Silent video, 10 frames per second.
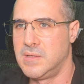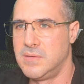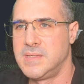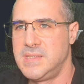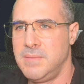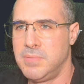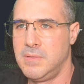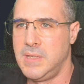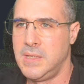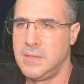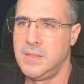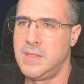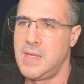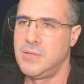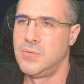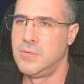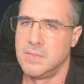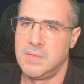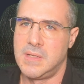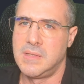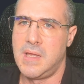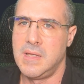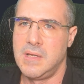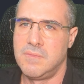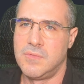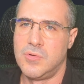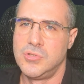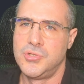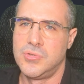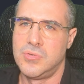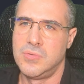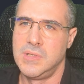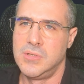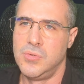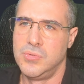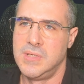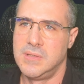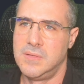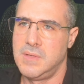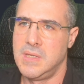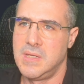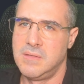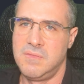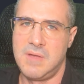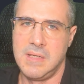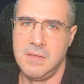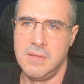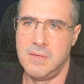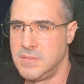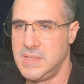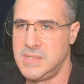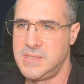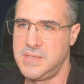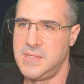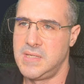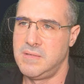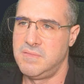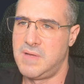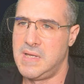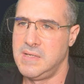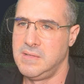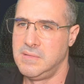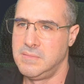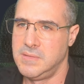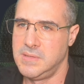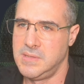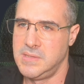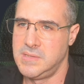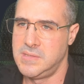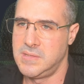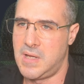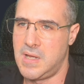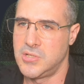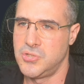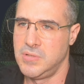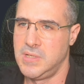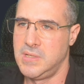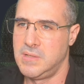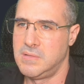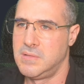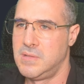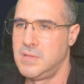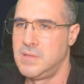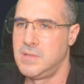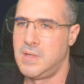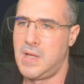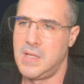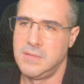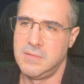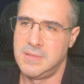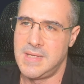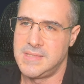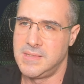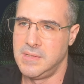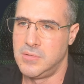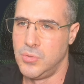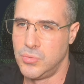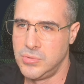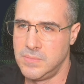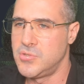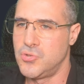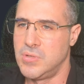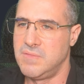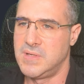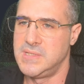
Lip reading: simple indicator that I have also included header file here. This header file is actually under test include. So if I